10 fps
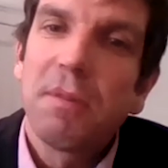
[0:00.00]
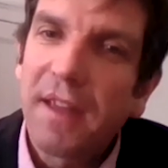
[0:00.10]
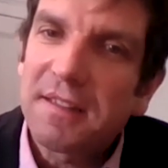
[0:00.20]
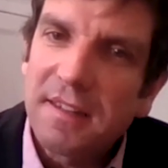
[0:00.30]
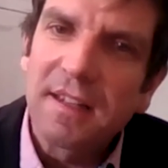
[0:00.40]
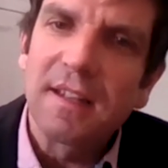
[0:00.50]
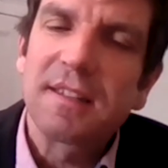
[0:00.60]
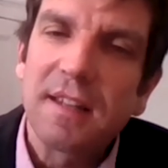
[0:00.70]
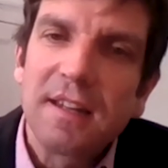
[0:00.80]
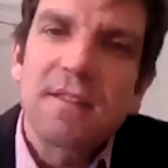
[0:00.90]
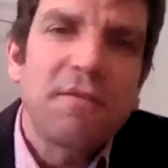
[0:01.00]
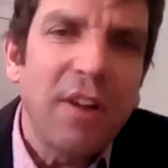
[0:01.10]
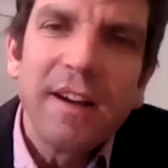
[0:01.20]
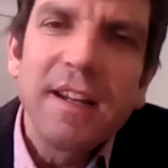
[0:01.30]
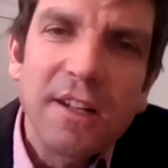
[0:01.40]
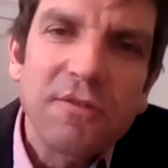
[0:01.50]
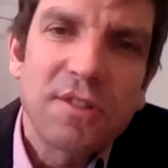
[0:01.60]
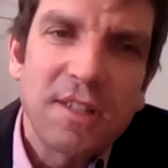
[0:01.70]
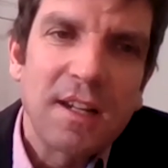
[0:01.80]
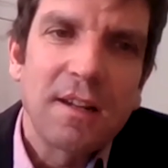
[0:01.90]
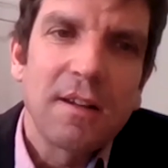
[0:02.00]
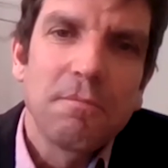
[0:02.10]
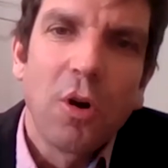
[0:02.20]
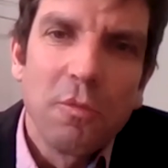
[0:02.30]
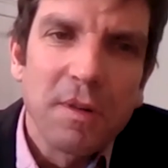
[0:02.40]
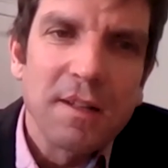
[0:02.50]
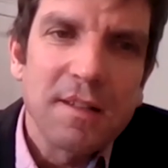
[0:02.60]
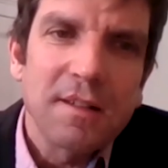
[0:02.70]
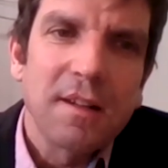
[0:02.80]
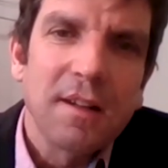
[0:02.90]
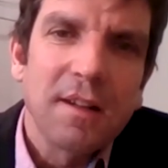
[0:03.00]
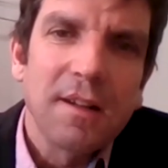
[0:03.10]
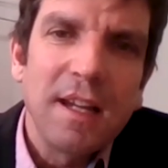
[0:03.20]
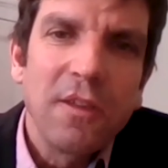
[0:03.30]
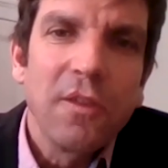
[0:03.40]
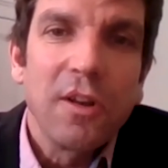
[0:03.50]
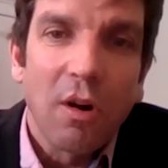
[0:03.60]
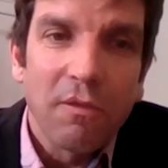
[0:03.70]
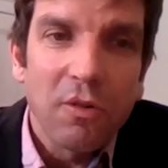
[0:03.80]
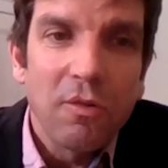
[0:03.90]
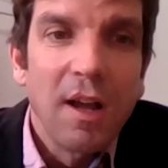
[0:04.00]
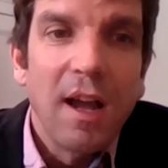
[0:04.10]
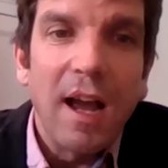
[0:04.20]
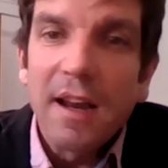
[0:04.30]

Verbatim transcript: But that's the it's it's a very interesting moment uh, in the novel,